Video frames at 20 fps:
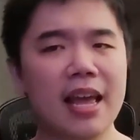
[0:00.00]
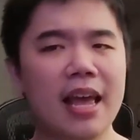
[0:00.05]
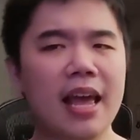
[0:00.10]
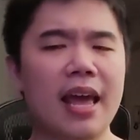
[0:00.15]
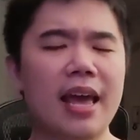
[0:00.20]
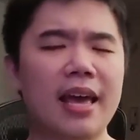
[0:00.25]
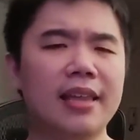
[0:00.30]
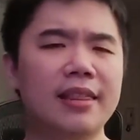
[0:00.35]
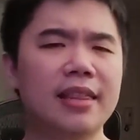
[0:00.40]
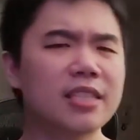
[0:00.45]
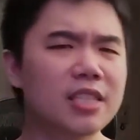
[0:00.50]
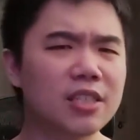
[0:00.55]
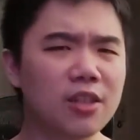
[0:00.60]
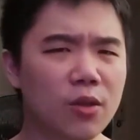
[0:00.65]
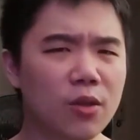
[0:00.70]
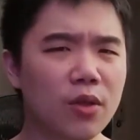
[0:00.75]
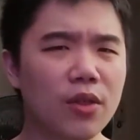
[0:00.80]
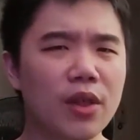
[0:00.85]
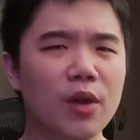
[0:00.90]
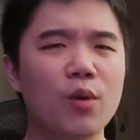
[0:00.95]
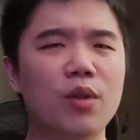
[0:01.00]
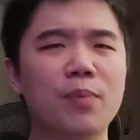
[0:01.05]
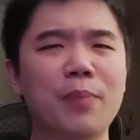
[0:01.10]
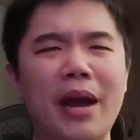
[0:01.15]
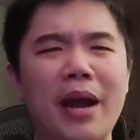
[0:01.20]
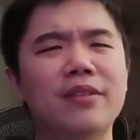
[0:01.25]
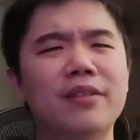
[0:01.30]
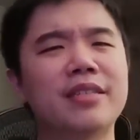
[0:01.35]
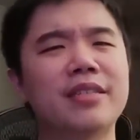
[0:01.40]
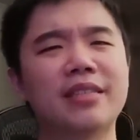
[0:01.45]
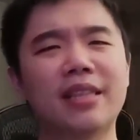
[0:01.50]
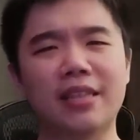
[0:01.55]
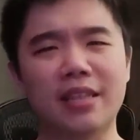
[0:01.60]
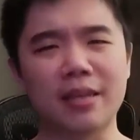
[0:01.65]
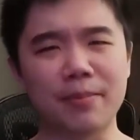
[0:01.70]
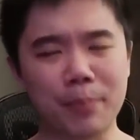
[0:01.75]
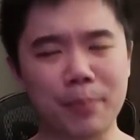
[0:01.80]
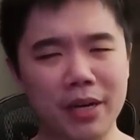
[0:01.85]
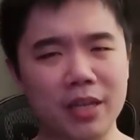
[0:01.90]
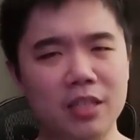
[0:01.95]
And that's another thing with parenting
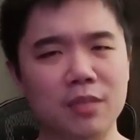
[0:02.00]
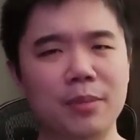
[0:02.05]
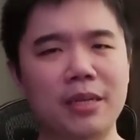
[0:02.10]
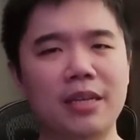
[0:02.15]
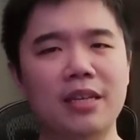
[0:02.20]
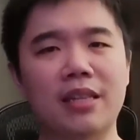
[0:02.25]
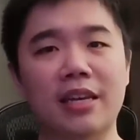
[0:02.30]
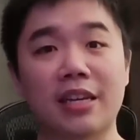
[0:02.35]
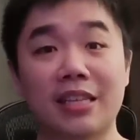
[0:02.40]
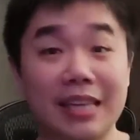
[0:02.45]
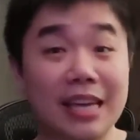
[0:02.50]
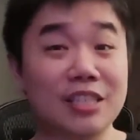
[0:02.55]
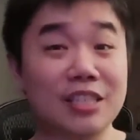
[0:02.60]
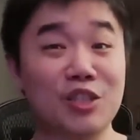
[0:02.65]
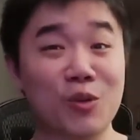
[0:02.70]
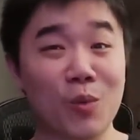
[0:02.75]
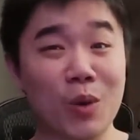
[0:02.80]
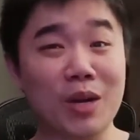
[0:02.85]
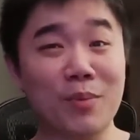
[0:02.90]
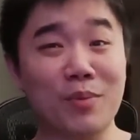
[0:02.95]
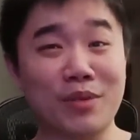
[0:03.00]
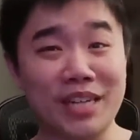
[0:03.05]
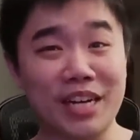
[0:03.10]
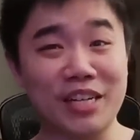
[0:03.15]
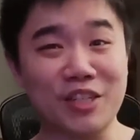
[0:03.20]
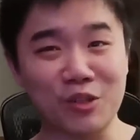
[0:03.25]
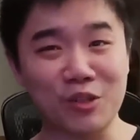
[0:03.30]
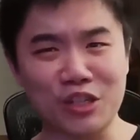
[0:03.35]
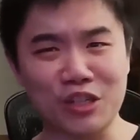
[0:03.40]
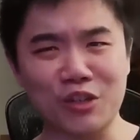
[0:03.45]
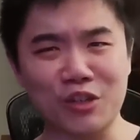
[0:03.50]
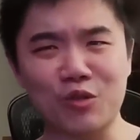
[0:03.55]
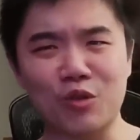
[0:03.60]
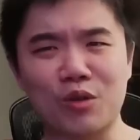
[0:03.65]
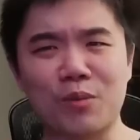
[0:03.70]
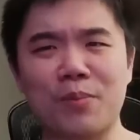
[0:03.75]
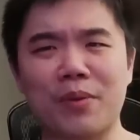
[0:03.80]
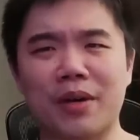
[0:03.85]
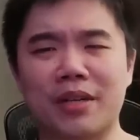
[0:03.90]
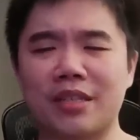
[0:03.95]
that bugs me. Like, yes, you want to protect your
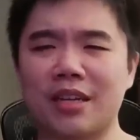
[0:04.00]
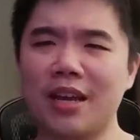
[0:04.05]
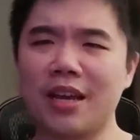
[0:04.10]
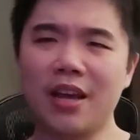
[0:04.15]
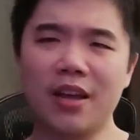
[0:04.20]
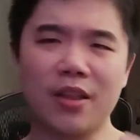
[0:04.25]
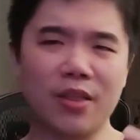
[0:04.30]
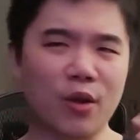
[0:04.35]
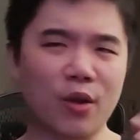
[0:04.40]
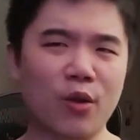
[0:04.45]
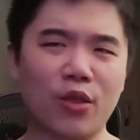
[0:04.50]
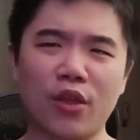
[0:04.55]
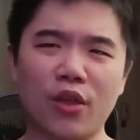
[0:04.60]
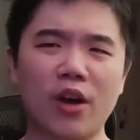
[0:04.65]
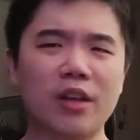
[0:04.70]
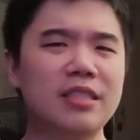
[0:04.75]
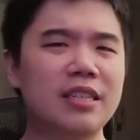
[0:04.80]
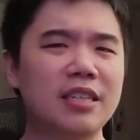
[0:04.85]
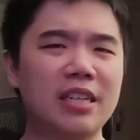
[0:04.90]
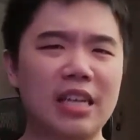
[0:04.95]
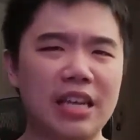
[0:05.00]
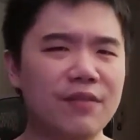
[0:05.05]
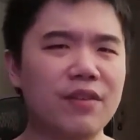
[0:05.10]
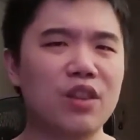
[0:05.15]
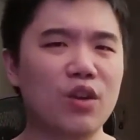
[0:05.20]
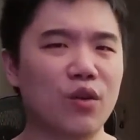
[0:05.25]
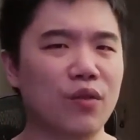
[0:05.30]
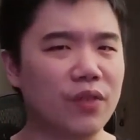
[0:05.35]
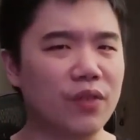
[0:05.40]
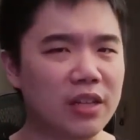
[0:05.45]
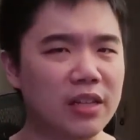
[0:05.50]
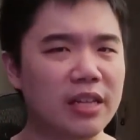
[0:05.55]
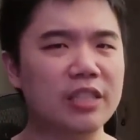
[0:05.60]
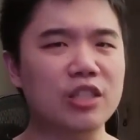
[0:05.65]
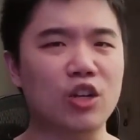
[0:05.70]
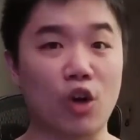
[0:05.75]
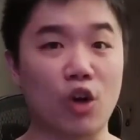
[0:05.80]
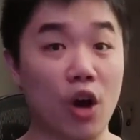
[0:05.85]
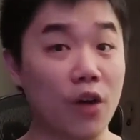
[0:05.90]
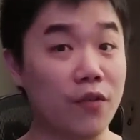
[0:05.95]
children, but their thoughts and even their feelings
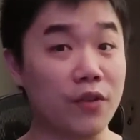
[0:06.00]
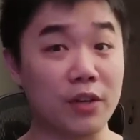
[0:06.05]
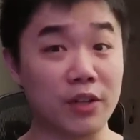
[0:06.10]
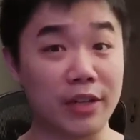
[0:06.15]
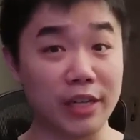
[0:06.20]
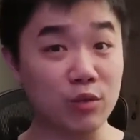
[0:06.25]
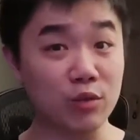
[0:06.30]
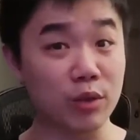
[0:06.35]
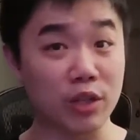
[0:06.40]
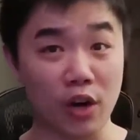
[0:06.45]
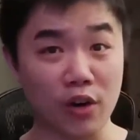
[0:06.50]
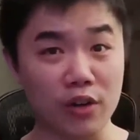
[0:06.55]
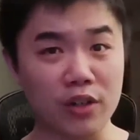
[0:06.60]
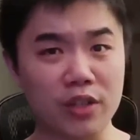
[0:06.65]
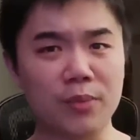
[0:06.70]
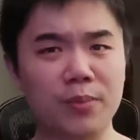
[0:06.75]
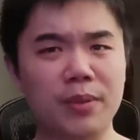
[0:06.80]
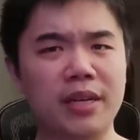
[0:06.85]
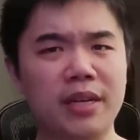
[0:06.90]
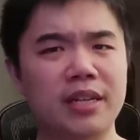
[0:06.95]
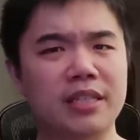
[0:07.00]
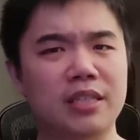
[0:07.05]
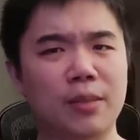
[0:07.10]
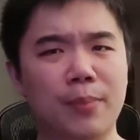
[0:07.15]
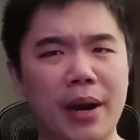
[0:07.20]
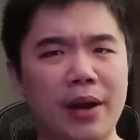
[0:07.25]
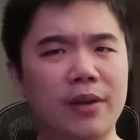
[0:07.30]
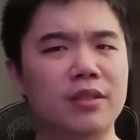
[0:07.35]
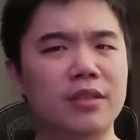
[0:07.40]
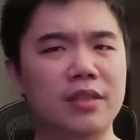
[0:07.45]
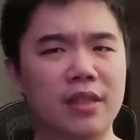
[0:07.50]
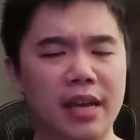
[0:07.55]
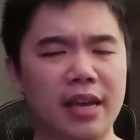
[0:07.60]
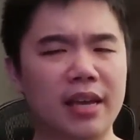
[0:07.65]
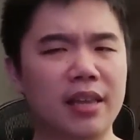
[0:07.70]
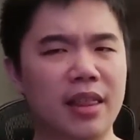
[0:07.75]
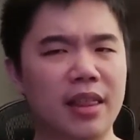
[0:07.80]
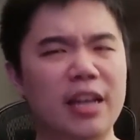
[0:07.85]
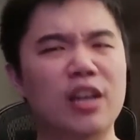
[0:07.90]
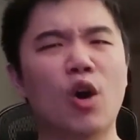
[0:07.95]
are often disregarded because the parents
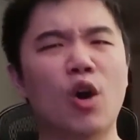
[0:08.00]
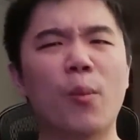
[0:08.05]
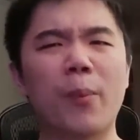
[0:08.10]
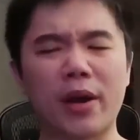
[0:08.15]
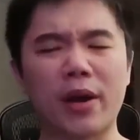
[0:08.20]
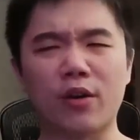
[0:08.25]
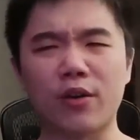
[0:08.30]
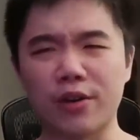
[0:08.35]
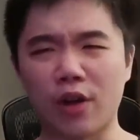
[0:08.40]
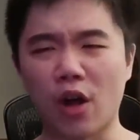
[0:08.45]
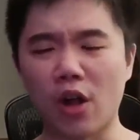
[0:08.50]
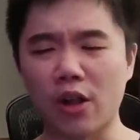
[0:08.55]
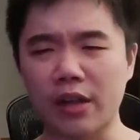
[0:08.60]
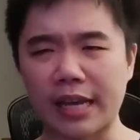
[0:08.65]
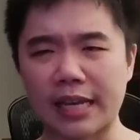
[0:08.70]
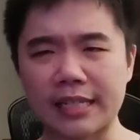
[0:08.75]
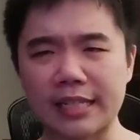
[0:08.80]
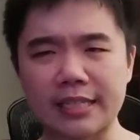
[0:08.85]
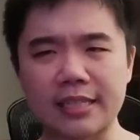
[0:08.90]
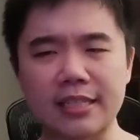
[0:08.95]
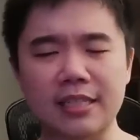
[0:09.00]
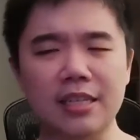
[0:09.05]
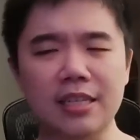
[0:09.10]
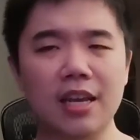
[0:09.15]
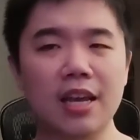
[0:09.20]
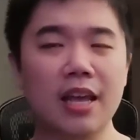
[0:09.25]
think they know better in all cases.